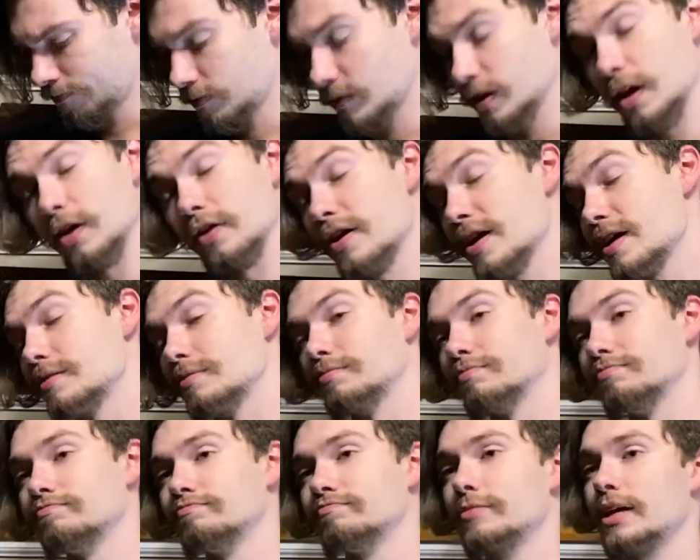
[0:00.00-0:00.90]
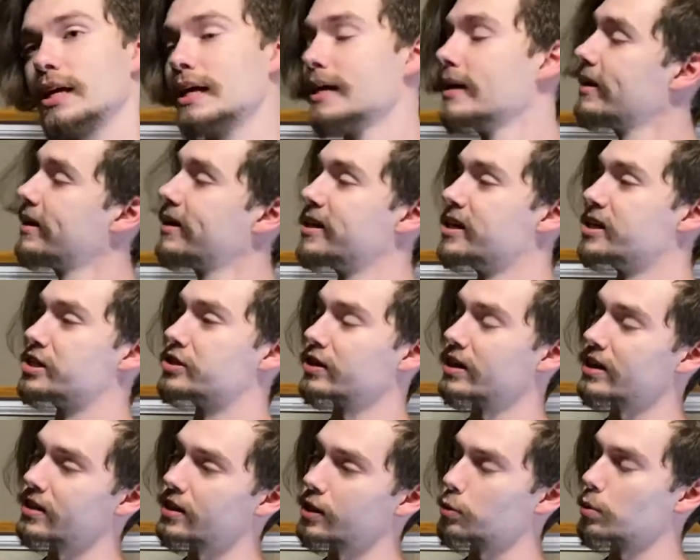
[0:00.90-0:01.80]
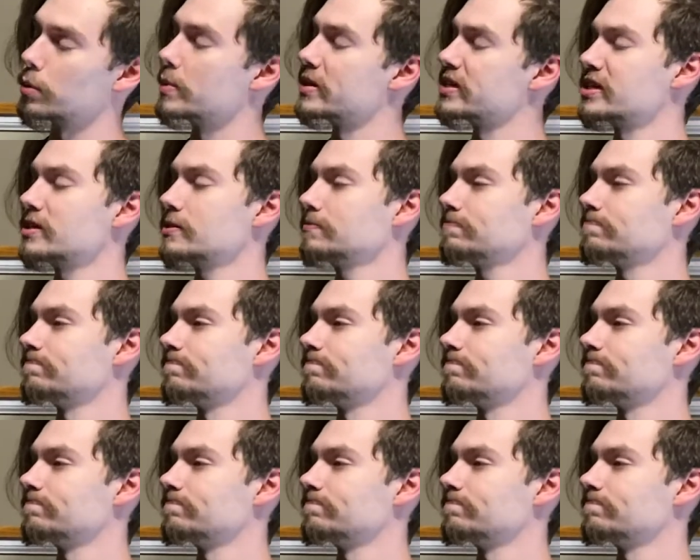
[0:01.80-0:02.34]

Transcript: All right. Is there anything we're missing?